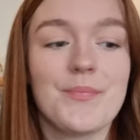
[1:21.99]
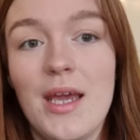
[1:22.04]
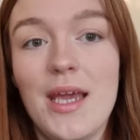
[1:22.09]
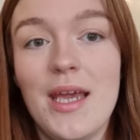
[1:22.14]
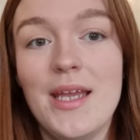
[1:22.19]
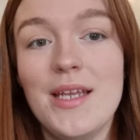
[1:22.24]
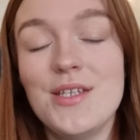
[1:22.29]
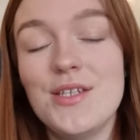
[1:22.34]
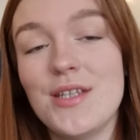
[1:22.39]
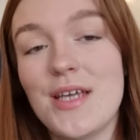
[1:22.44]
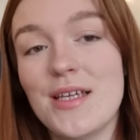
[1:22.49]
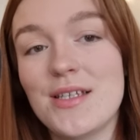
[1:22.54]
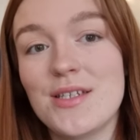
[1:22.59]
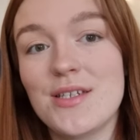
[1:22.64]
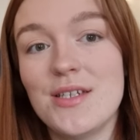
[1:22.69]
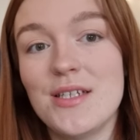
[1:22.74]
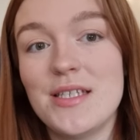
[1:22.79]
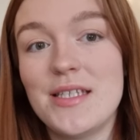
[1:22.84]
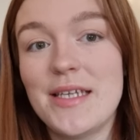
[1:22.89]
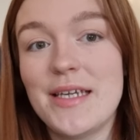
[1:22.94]
In
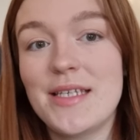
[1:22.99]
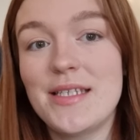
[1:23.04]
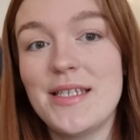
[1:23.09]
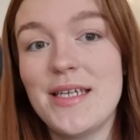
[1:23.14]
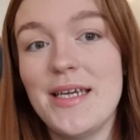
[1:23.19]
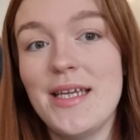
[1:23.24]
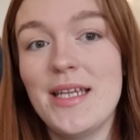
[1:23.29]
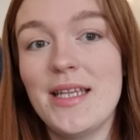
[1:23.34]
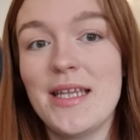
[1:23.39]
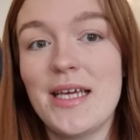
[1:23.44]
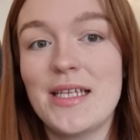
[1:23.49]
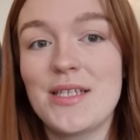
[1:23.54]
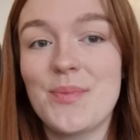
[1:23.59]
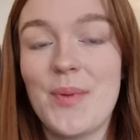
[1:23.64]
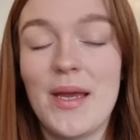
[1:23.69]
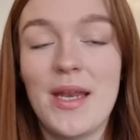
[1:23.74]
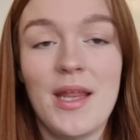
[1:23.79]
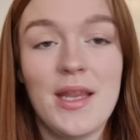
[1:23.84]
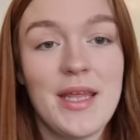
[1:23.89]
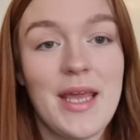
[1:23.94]
2016, that's
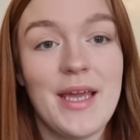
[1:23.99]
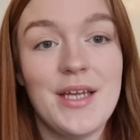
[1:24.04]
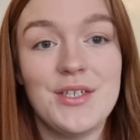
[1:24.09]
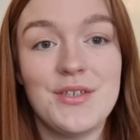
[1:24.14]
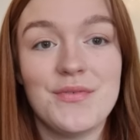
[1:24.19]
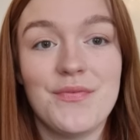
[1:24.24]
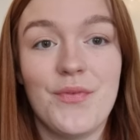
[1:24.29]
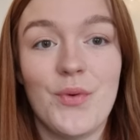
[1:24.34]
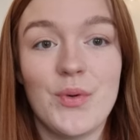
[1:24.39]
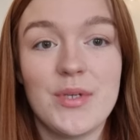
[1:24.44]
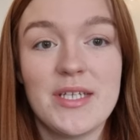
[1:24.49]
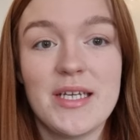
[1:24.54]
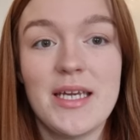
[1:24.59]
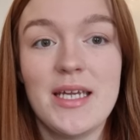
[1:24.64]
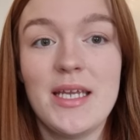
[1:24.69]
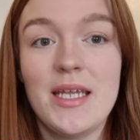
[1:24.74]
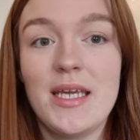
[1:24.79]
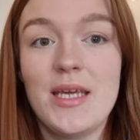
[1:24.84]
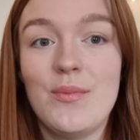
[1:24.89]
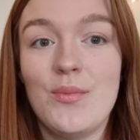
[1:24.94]
when at the age of
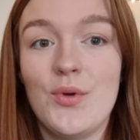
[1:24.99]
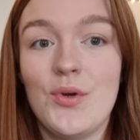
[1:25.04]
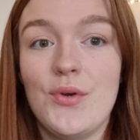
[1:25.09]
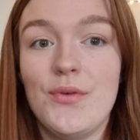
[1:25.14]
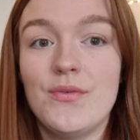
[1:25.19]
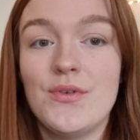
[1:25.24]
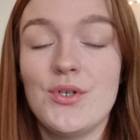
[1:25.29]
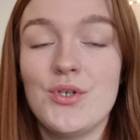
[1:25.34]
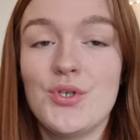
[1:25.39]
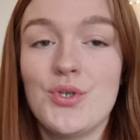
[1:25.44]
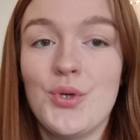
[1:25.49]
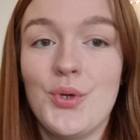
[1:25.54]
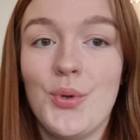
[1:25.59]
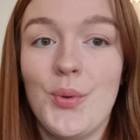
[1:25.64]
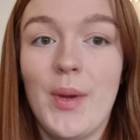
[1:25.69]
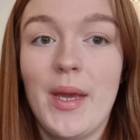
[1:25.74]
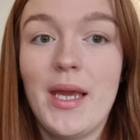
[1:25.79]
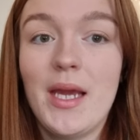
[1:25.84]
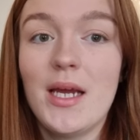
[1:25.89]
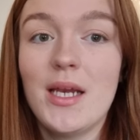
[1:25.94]
14 he moved
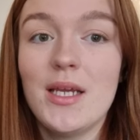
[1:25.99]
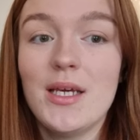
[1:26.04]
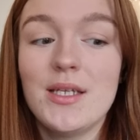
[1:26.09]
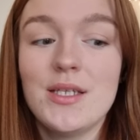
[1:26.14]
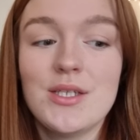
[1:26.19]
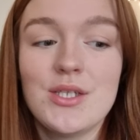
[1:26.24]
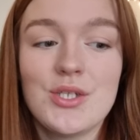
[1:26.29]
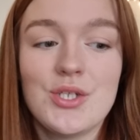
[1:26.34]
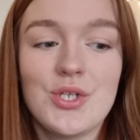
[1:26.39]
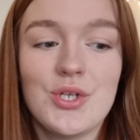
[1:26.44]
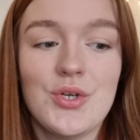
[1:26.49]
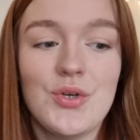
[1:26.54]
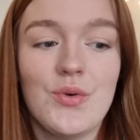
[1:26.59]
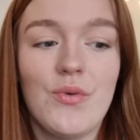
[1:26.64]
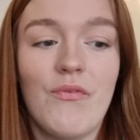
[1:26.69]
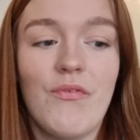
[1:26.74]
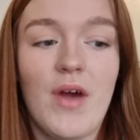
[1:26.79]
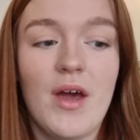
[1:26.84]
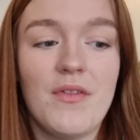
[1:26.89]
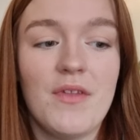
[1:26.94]
to England to
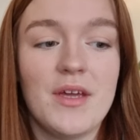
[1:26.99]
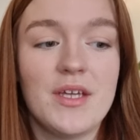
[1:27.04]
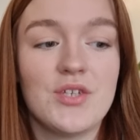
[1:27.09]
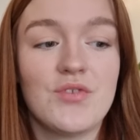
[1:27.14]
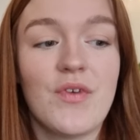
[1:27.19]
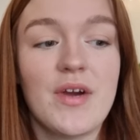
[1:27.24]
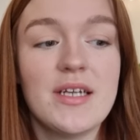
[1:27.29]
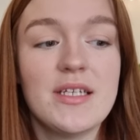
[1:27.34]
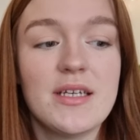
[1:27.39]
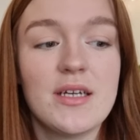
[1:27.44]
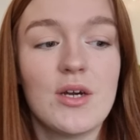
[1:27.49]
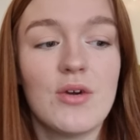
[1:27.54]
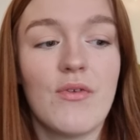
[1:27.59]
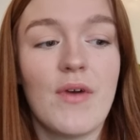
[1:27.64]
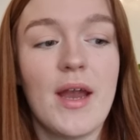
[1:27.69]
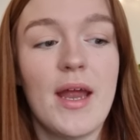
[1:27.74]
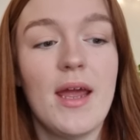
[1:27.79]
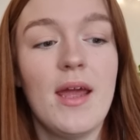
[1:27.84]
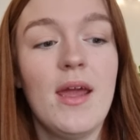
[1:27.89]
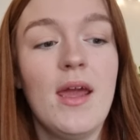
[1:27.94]
further his racing
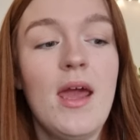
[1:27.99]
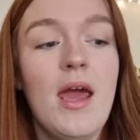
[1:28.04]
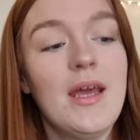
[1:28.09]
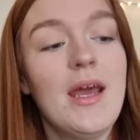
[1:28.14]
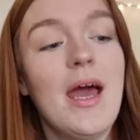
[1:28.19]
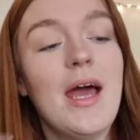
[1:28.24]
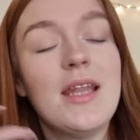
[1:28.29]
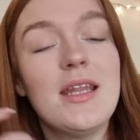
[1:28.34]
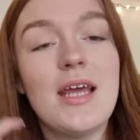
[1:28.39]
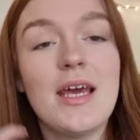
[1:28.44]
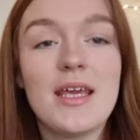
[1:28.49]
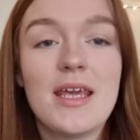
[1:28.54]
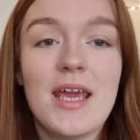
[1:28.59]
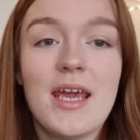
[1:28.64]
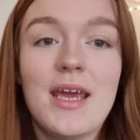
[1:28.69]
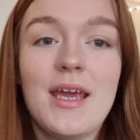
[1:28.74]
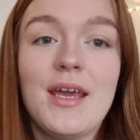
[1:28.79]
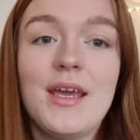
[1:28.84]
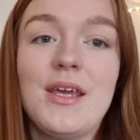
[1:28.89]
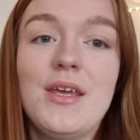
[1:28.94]
career, and that
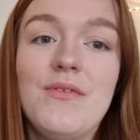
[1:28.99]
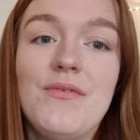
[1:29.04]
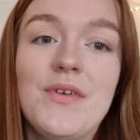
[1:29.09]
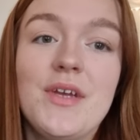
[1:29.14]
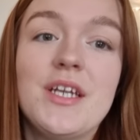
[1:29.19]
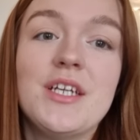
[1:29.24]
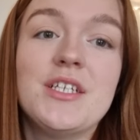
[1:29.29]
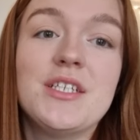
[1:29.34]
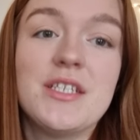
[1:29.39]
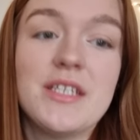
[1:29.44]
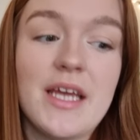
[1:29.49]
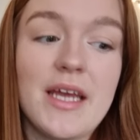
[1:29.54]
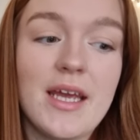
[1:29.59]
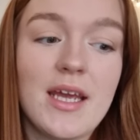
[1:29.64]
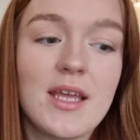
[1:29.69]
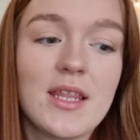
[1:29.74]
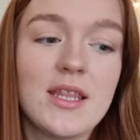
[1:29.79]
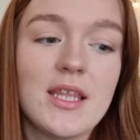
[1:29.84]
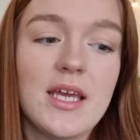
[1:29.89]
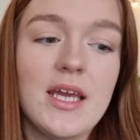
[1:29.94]
year he finished
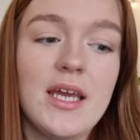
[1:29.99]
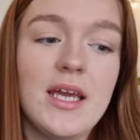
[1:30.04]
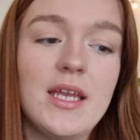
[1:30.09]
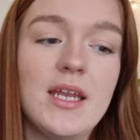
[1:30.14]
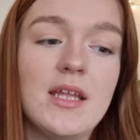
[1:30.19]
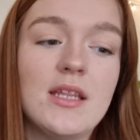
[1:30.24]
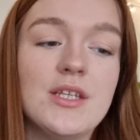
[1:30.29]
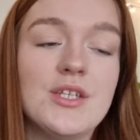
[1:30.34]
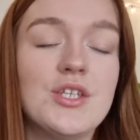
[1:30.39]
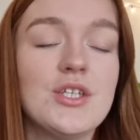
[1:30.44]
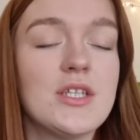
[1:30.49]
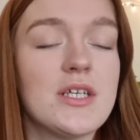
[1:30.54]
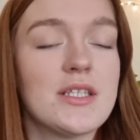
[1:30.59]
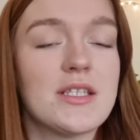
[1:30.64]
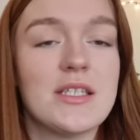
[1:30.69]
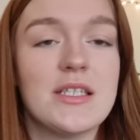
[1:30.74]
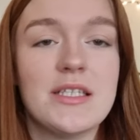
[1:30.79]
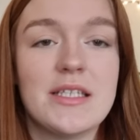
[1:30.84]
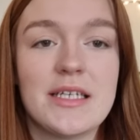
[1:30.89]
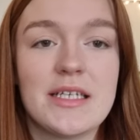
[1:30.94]
6th in the
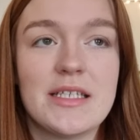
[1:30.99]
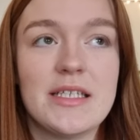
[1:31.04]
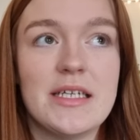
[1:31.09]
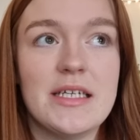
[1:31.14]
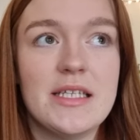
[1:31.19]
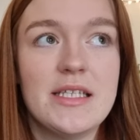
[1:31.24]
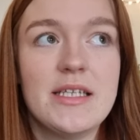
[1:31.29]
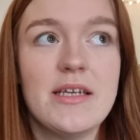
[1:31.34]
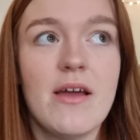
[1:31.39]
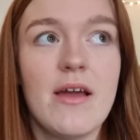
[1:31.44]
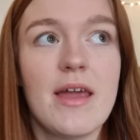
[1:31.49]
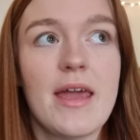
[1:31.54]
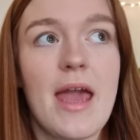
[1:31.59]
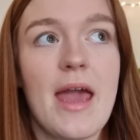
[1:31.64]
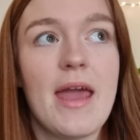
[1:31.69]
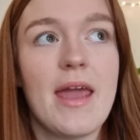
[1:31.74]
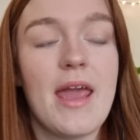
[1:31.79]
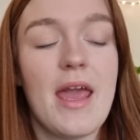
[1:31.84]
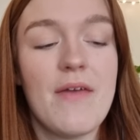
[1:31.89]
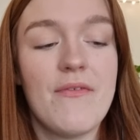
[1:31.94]
2016
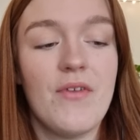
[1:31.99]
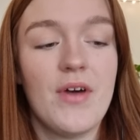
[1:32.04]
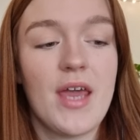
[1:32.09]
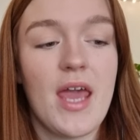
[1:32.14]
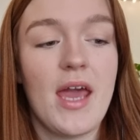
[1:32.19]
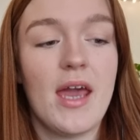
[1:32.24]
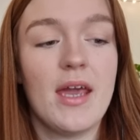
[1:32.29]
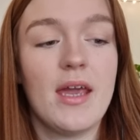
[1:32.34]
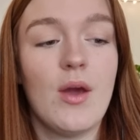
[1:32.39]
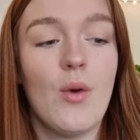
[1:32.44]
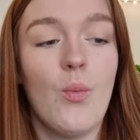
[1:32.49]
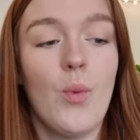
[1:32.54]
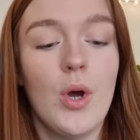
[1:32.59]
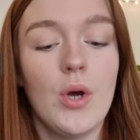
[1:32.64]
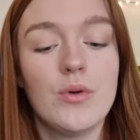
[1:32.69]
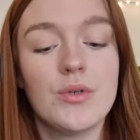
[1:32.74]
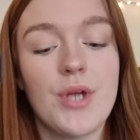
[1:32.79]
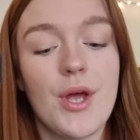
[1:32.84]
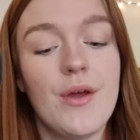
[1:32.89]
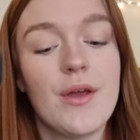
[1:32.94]
CIK FIA
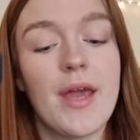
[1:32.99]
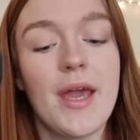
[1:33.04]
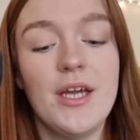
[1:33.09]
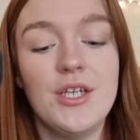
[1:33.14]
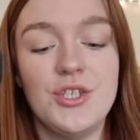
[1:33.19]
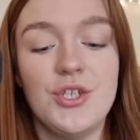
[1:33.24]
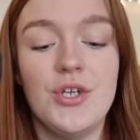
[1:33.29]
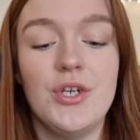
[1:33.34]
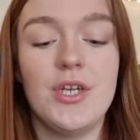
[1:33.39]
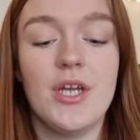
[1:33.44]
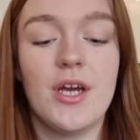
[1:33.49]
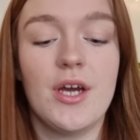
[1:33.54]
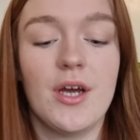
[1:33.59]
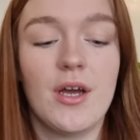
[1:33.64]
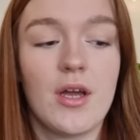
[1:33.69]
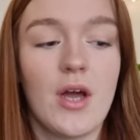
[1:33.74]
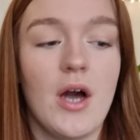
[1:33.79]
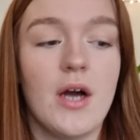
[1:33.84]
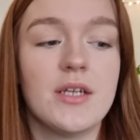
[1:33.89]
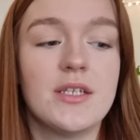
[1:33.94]
World OK
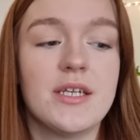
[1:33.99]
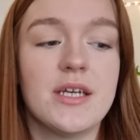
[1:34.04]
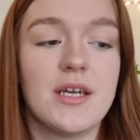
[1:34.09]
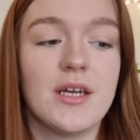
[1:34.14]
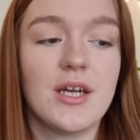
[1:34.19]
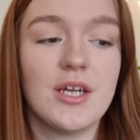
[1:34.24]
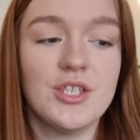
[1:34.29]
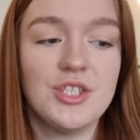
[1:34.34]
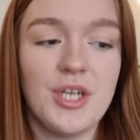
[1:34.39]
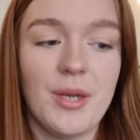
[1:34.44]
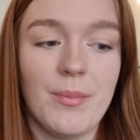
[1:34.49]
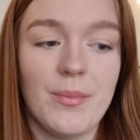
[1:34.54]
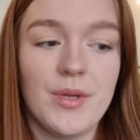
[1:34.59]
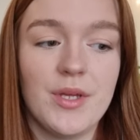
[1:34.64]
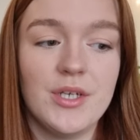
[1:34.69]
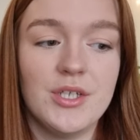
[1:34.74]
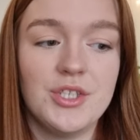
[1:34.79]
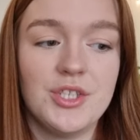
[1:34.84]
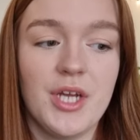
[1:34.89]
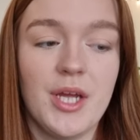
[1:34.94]
Junior Karting
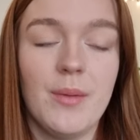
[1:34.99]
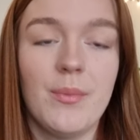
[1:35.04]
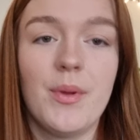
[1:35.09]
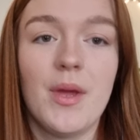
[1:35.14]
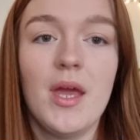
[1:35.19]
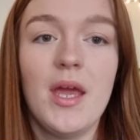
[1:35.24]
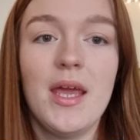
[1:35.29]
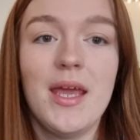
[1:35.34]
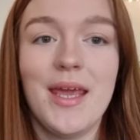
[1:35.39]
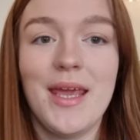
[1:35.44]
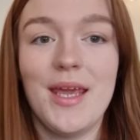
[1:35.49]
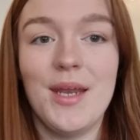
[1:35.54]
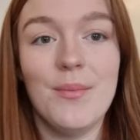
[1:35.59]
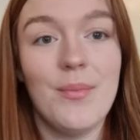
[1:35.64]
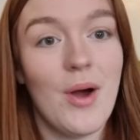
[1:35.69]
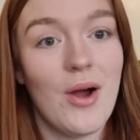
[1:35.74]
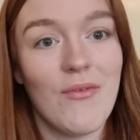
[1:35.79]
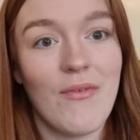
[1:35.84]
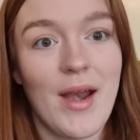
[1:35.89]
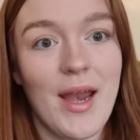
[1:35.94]
Championship in
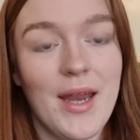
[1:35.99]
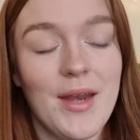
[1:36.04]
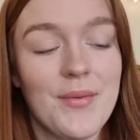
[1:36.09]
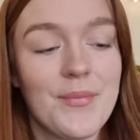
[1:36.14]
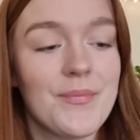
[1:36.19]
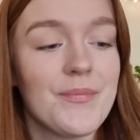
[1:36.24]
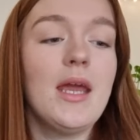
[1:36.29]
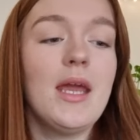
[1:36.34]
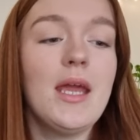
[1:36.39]
Bahrain.